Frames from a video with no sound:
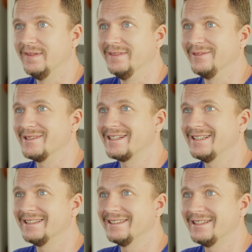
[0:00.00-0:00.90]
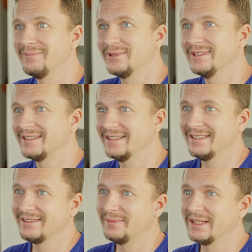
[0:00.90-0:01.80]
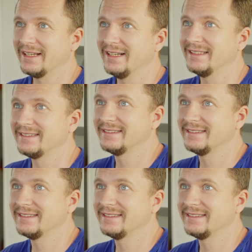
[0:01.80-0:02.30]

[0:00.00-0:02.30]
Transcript: Is rating 3.8. Oh my god,